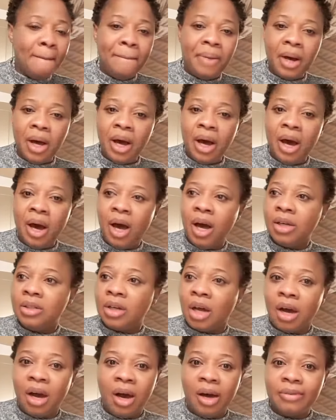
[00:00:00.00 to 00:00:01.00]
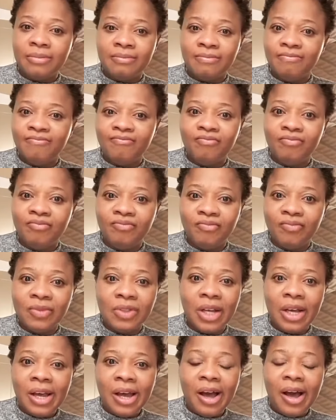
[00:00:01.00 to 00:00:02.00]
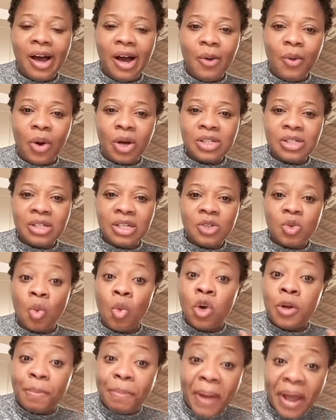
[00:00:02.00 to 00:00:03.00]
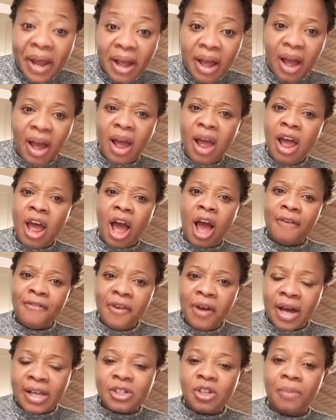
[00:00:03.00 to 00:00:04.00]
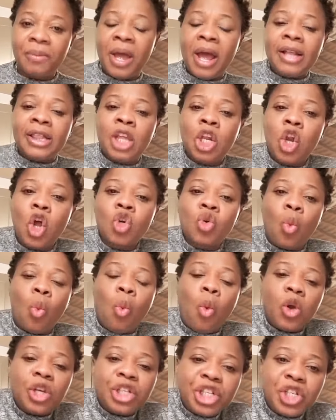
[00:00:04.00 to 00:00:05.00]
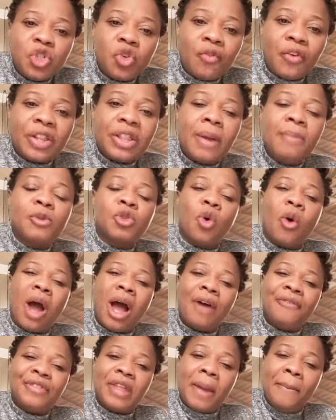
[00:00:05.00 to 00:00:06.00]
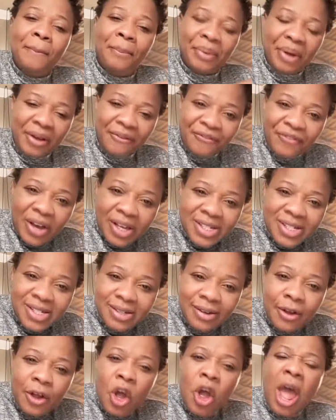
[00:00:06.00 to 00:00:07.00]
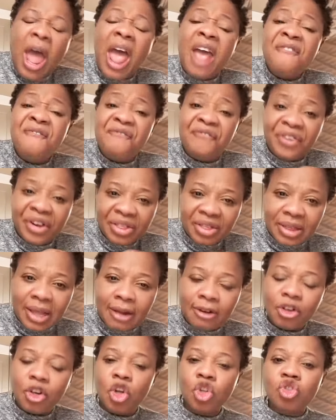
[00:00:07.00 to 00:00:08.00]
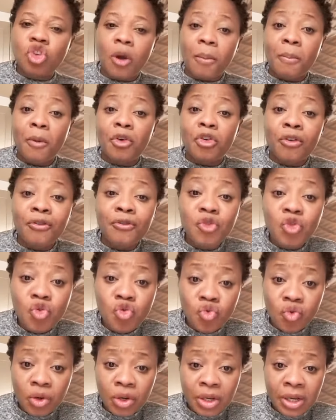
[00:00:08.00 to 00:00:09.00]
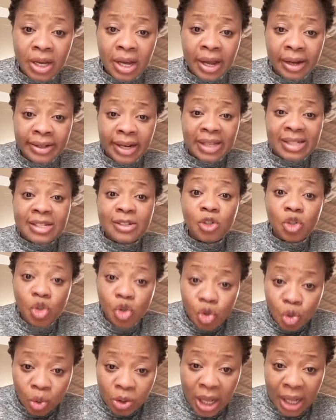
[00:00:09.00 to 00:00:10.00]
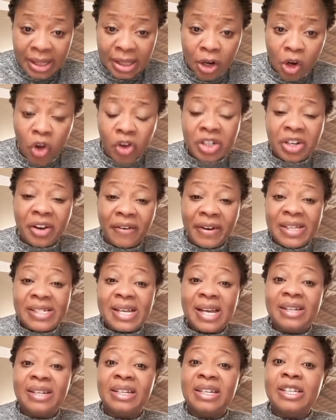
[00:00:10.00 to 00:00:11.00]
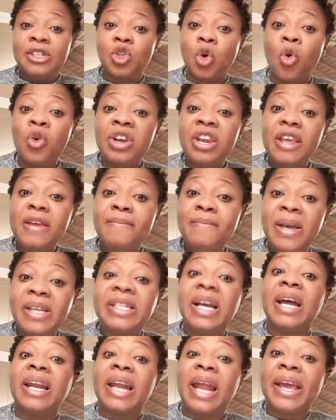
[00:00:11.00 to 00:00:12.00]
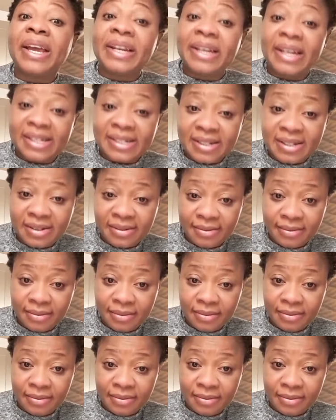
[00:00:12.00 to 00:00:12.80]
Bird, um, uh, what's this? Woodpecker, have you had some? The Lord watches over them to have their breakfast. Everything. Talk more of you. That is you that the Lord created in his own image and likeness.